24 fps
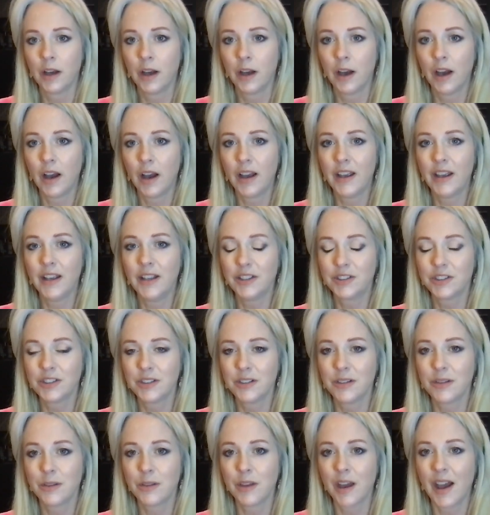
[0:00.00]
No.
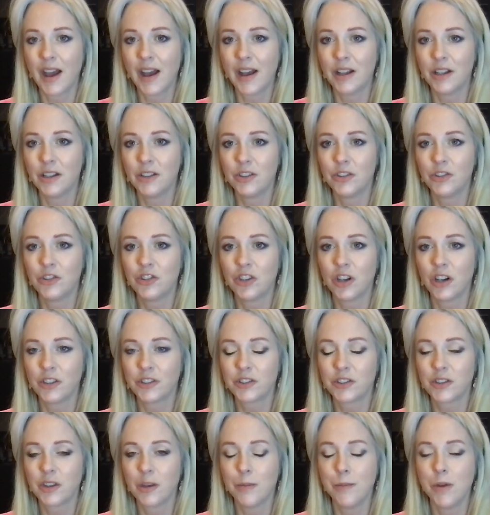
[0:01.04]
Isn't that
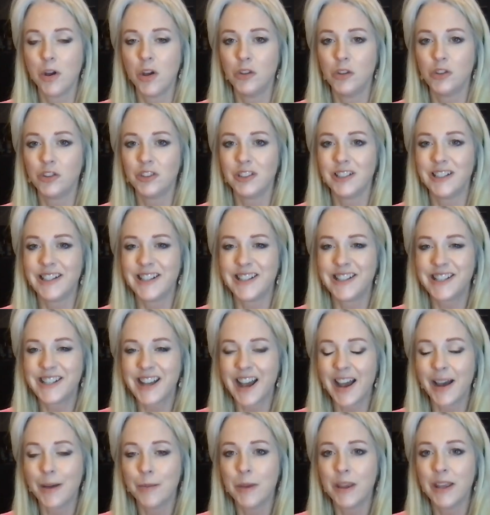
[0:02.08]
just the most
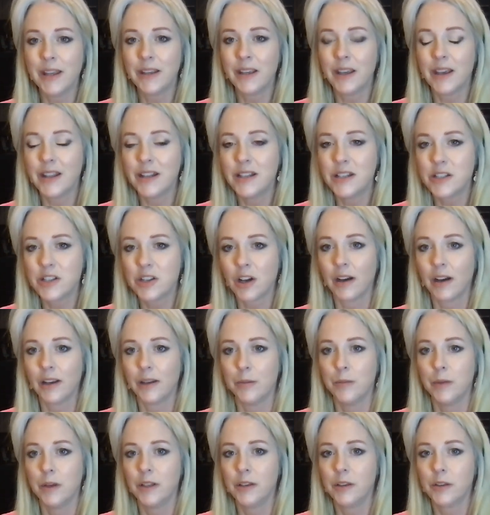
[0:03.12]
damning
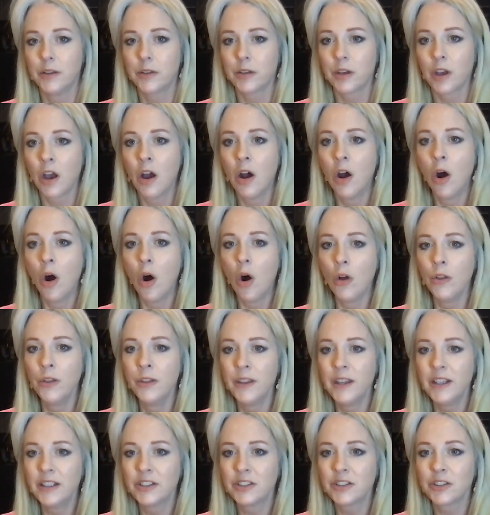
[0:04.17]
indictment
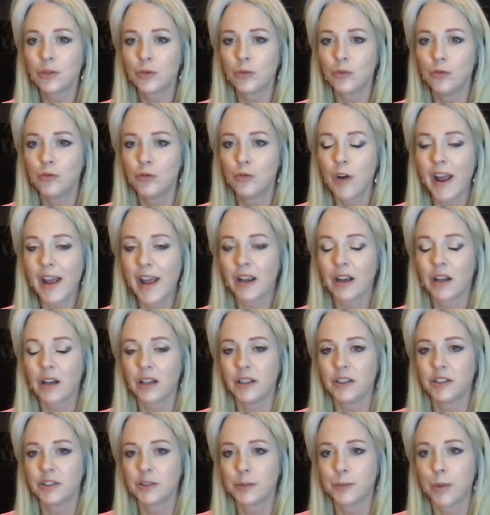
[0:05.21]
on this
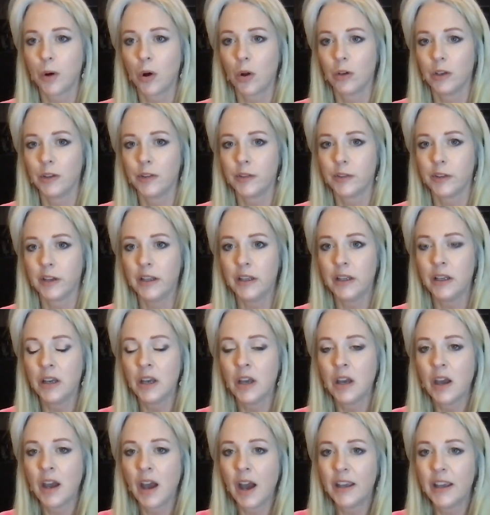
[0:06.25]
reckless
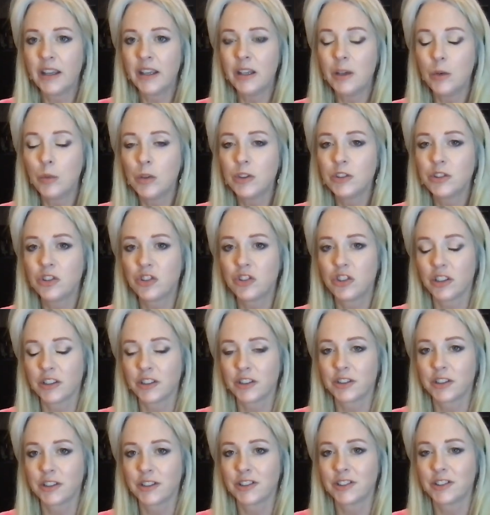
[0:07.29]
policy? He was
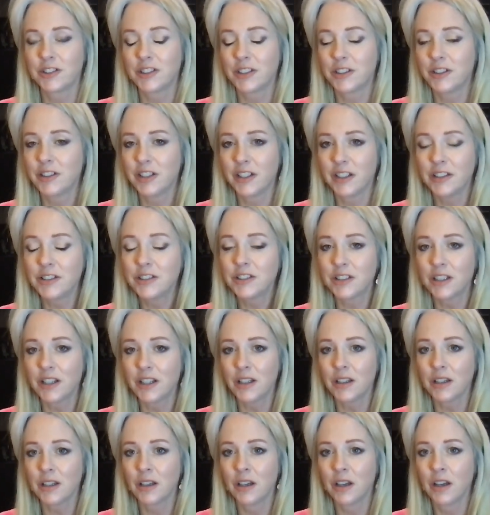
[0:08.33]
just a
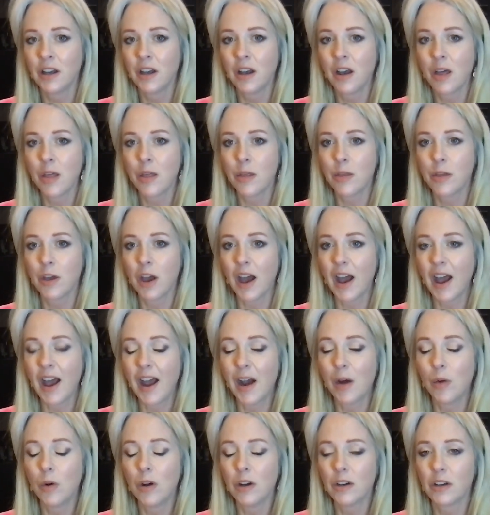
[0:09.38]
statistic that
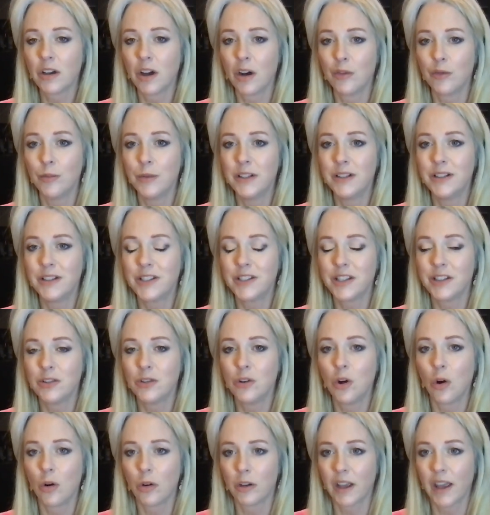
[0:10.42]
our government did
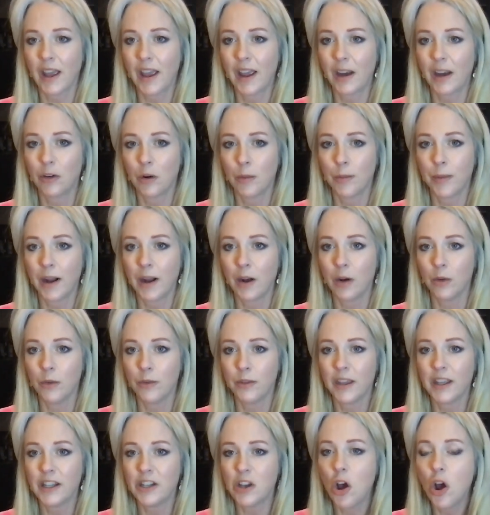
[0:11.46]
not care about.
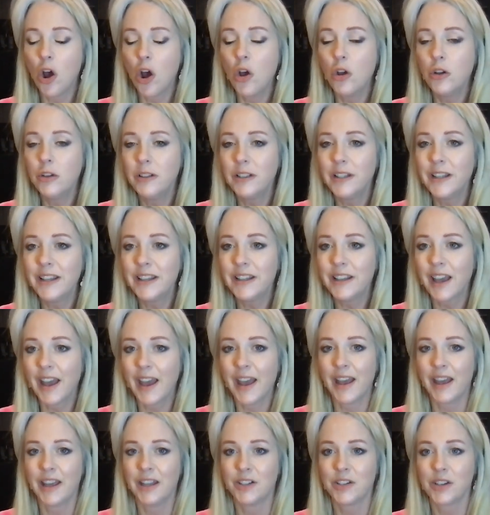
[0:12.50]
They only
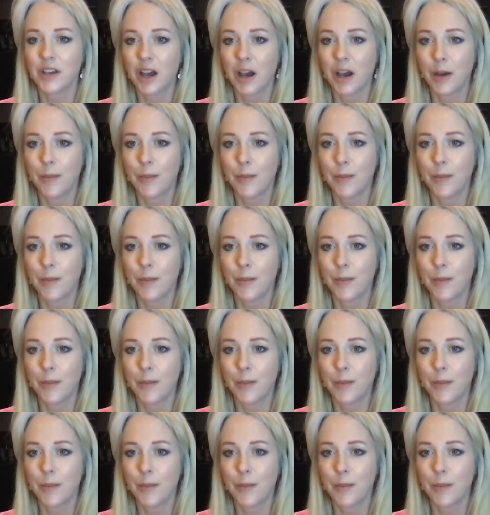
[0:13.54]
cared